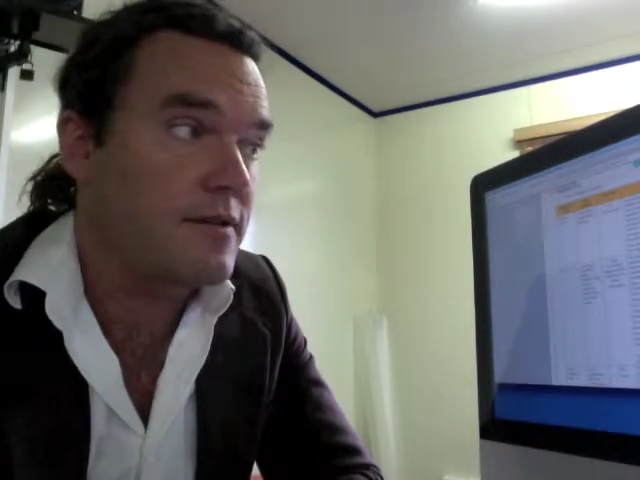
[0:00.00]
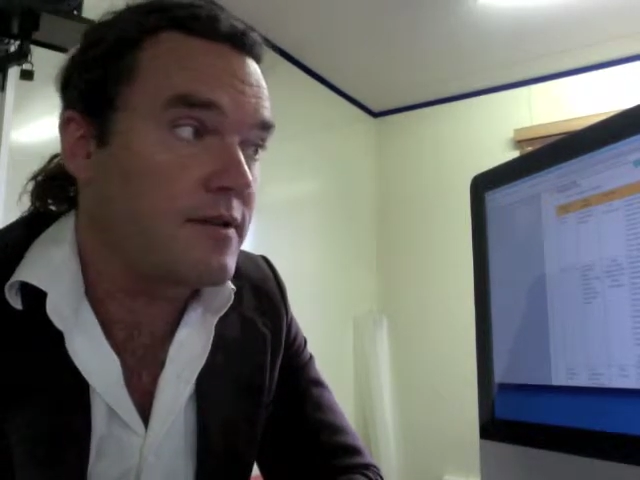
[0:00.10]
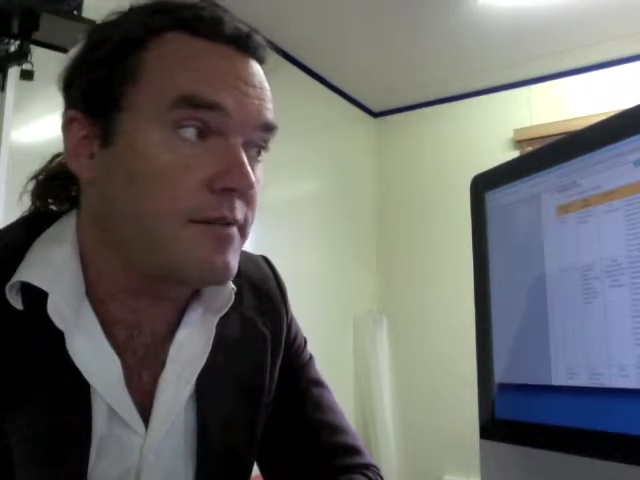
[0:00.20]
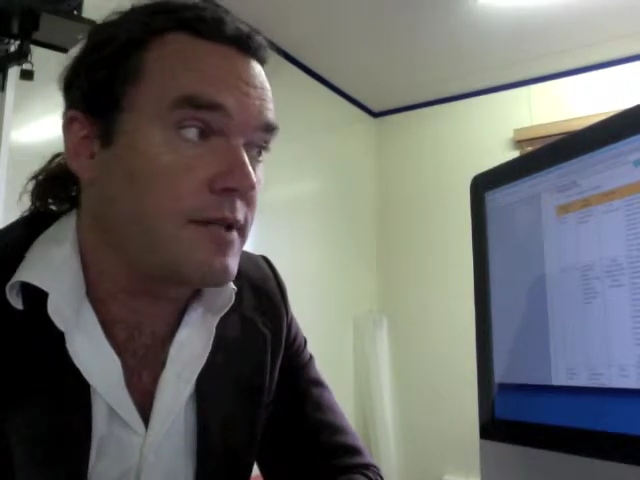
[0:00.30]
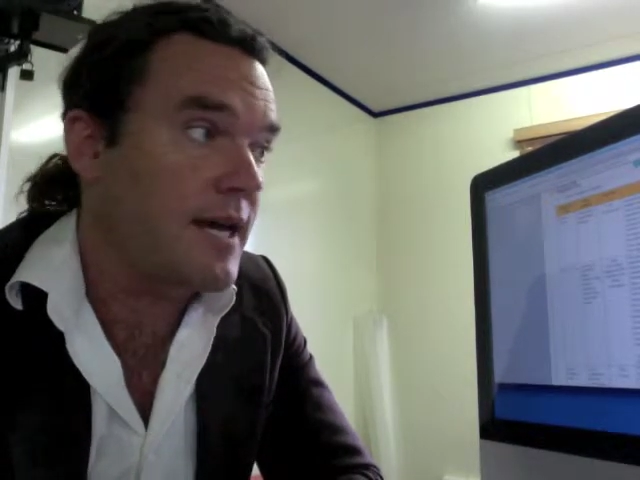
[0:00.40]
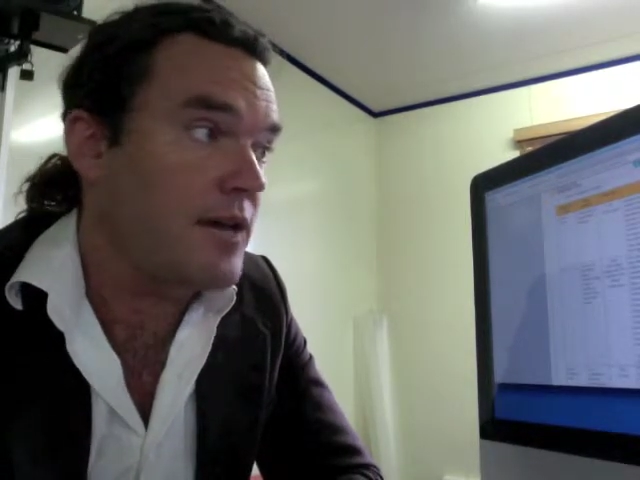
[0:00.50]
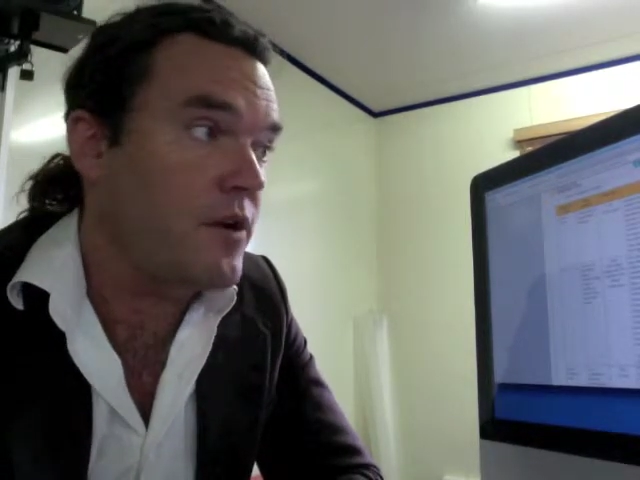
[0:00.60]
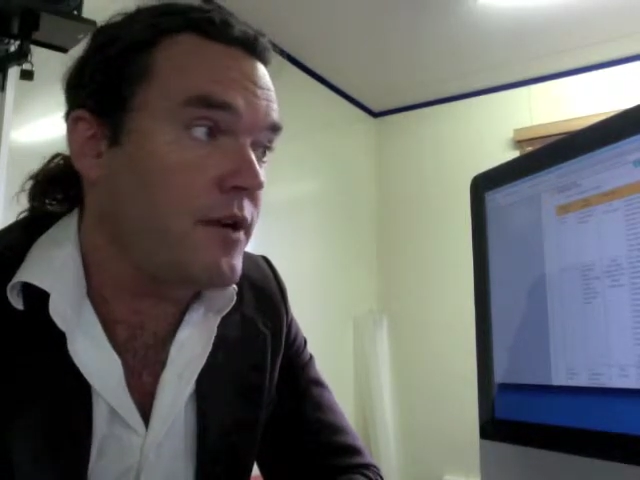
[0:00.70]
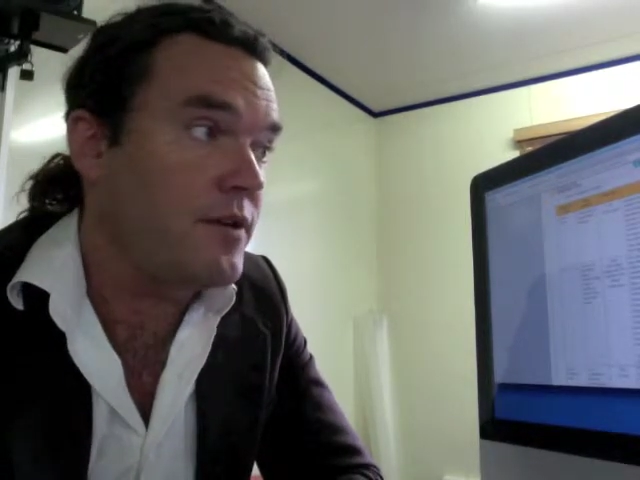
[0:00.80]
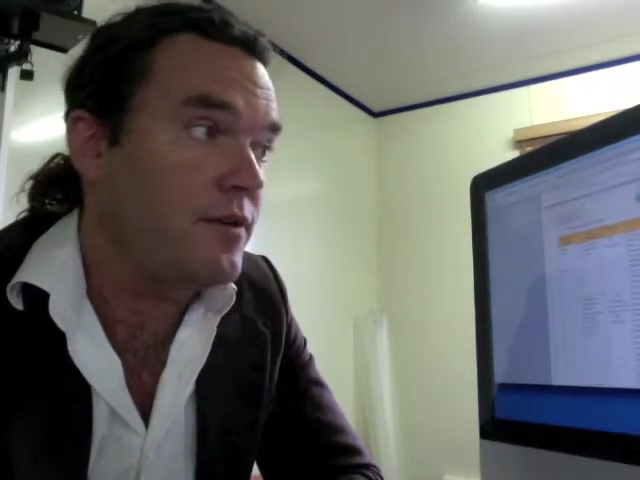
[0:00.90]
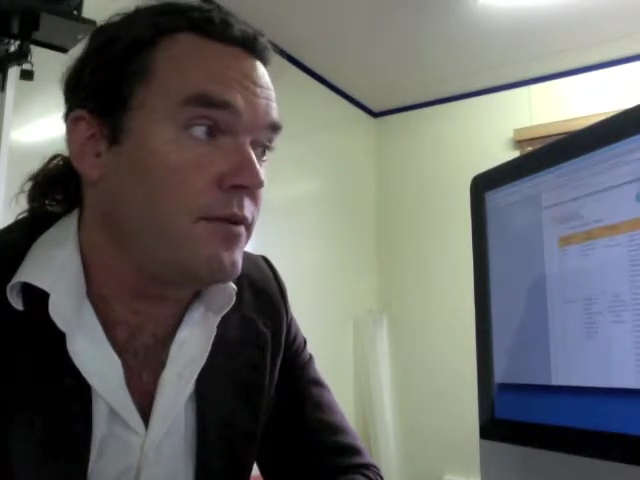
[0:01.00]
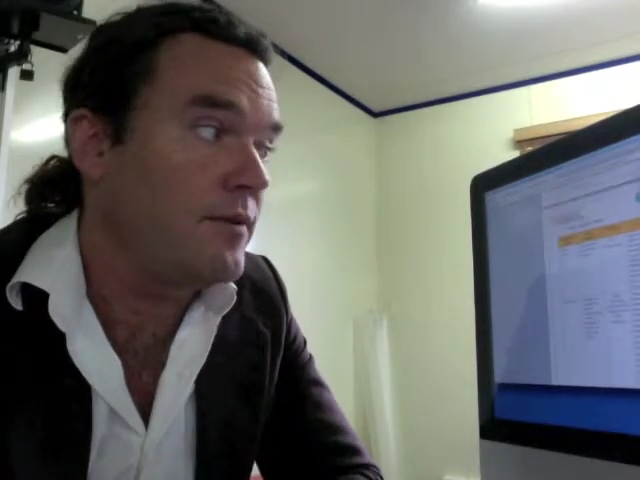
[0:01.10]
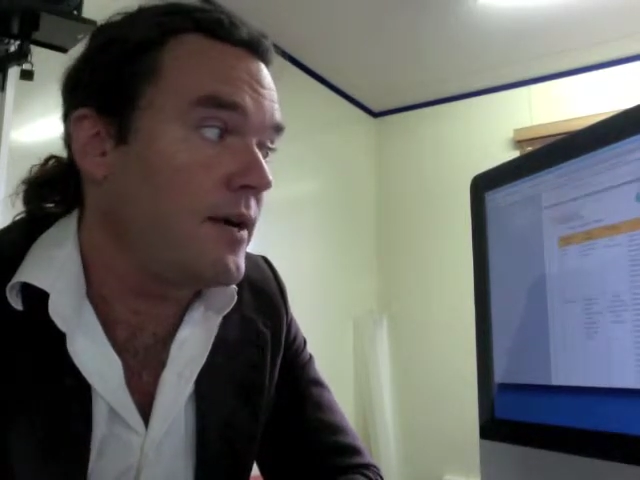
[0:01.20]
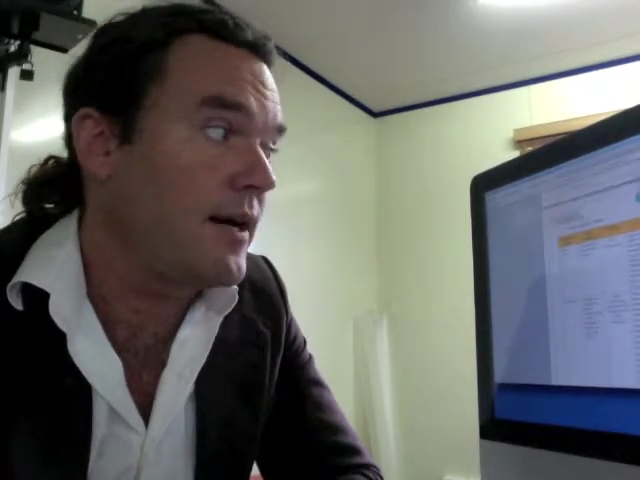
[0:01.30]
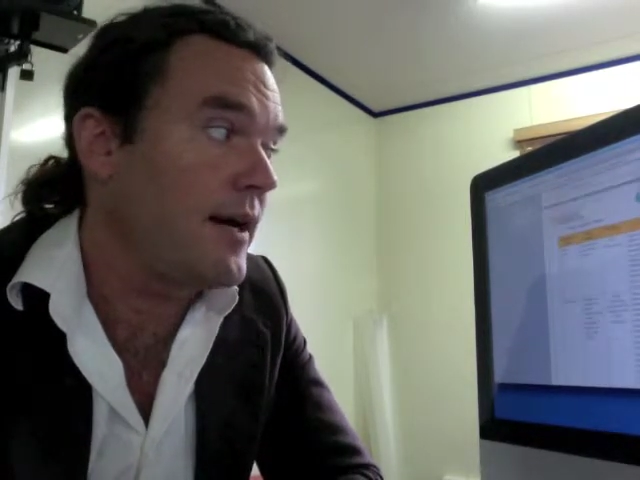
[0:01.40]
subject outline and
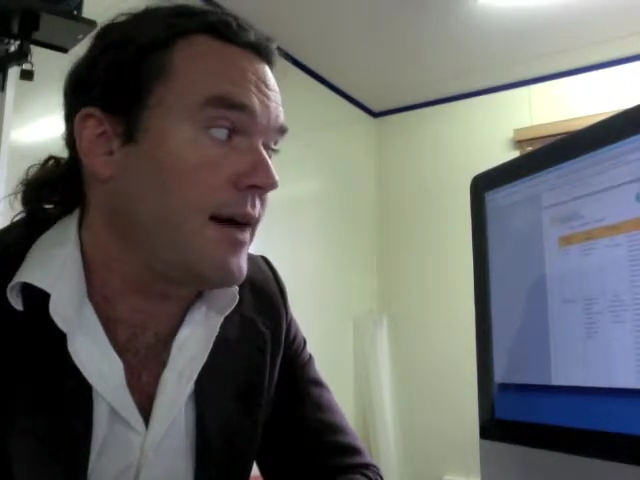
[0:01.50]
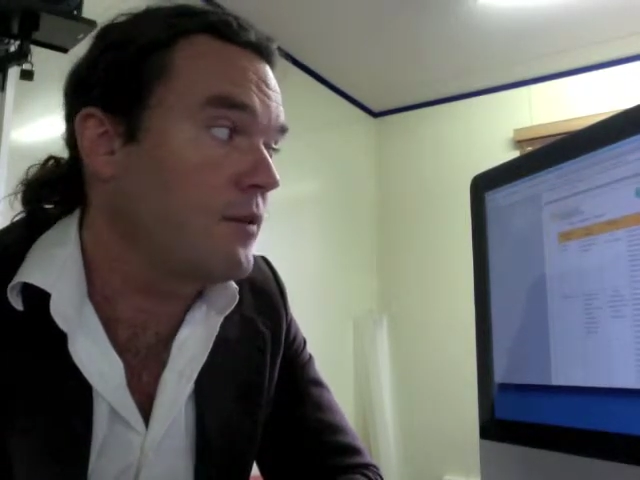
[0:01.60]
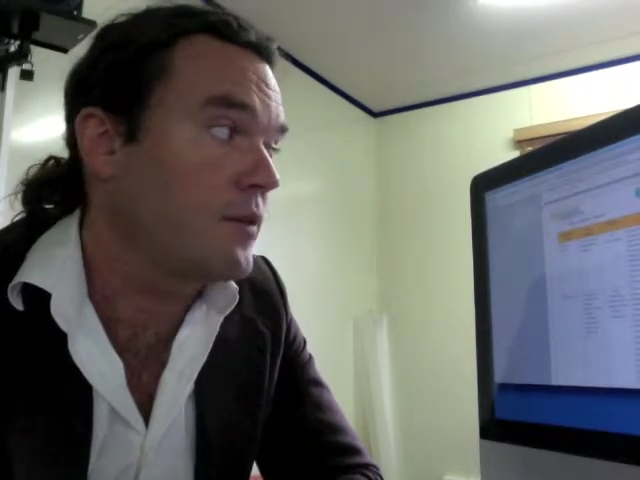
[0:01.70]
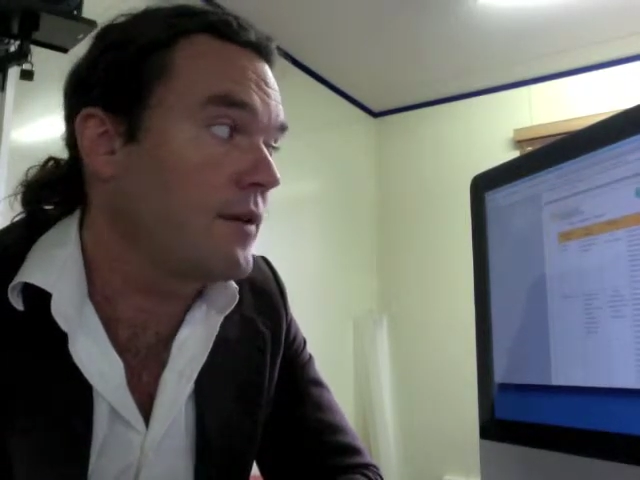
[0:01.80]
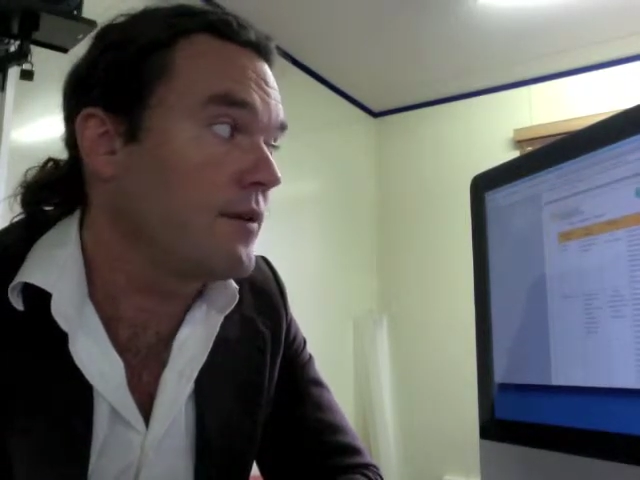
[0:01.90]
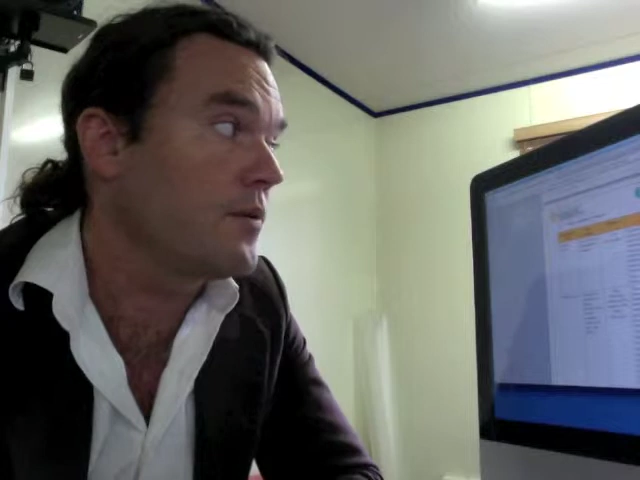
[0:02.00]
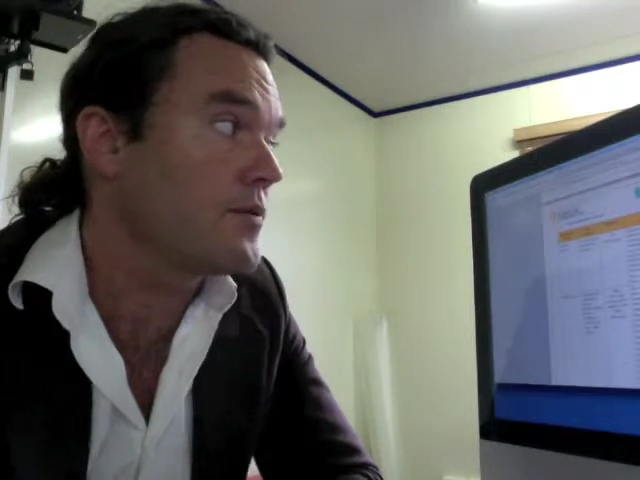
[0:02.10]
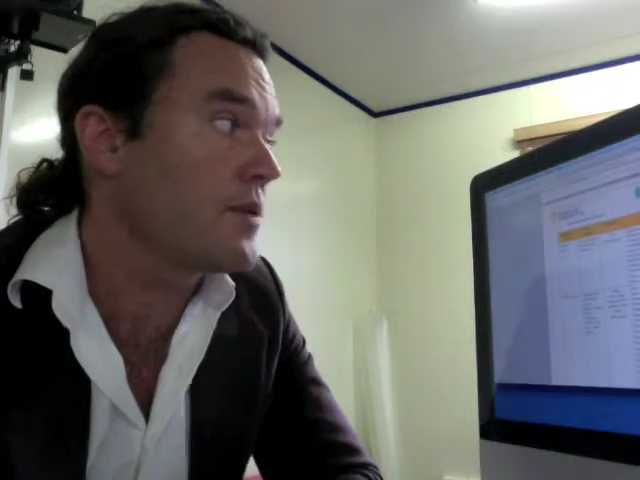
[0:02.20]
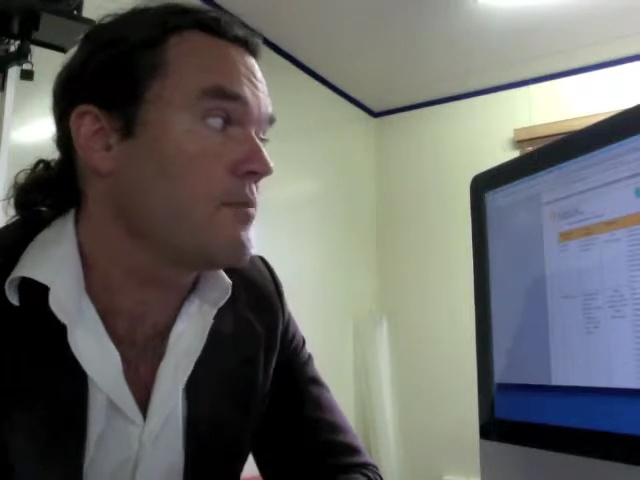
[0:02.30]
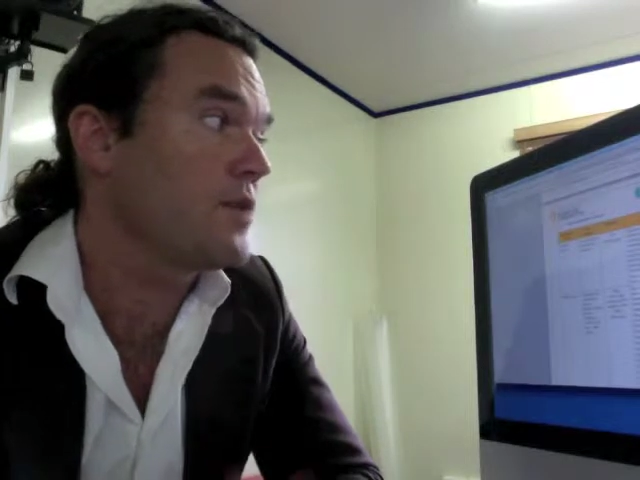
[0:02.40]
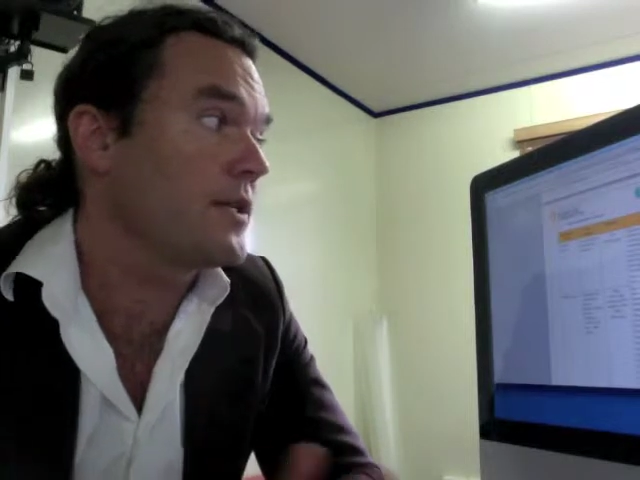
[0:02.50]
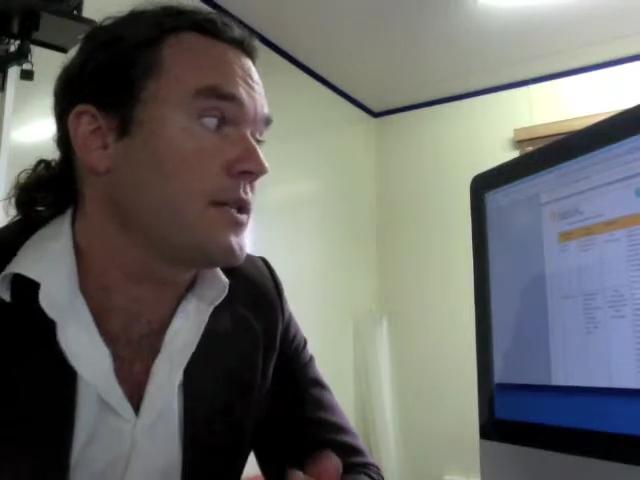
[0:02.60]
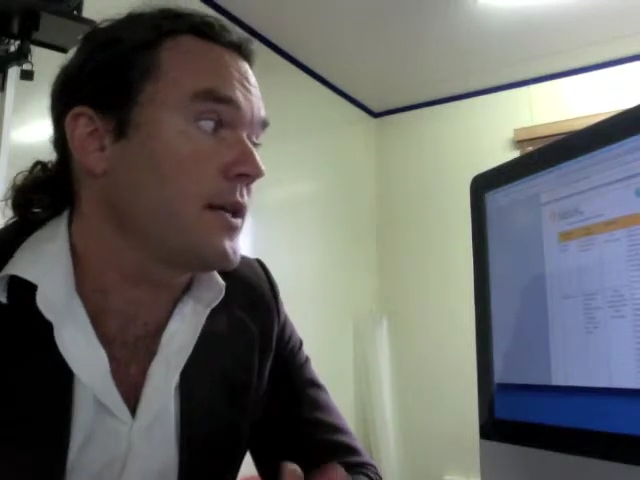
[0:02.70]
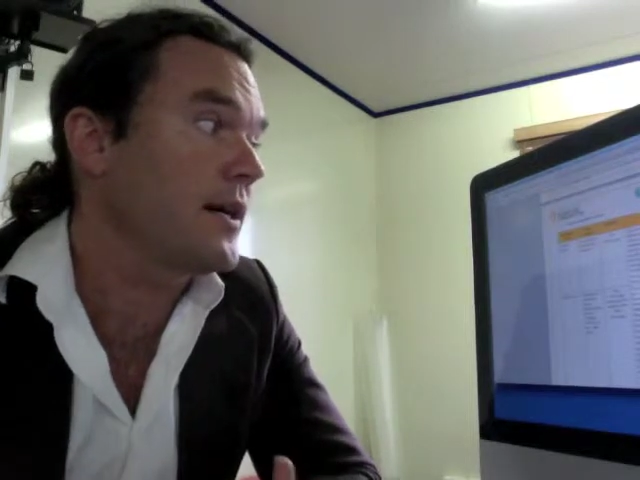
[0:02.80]
you have a look at your subject